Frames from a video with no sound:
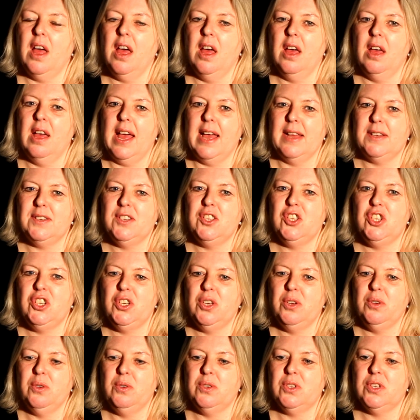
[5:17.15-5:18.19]
her
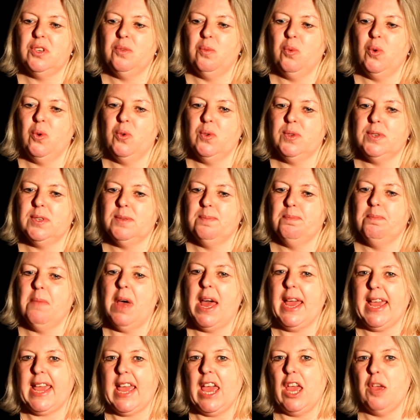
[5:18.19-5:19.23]
attitude towards
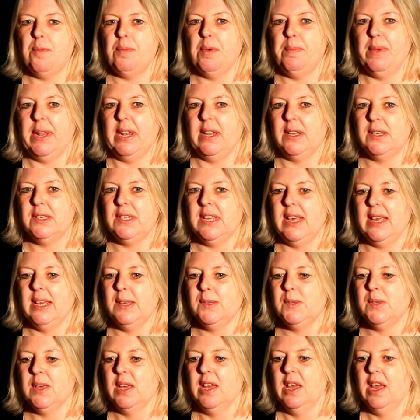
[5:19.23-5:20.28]
my
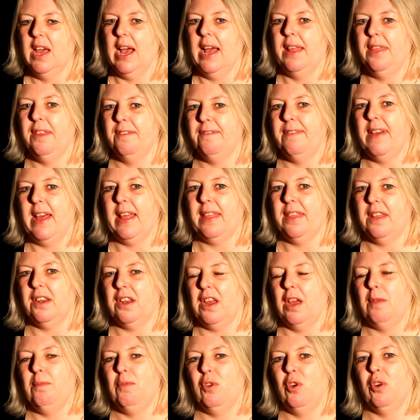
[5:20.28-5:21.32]
capabilities and the fact
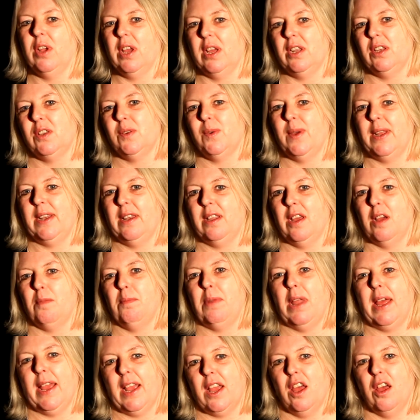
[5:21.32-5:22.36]
that I'm not going to end
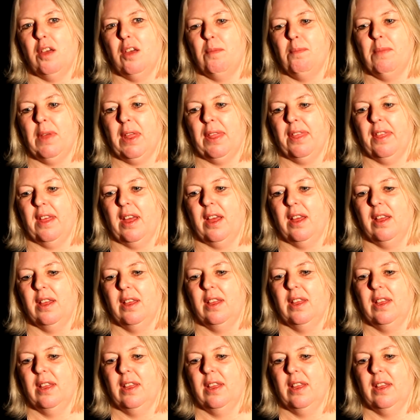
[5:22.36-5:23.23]
up like her mother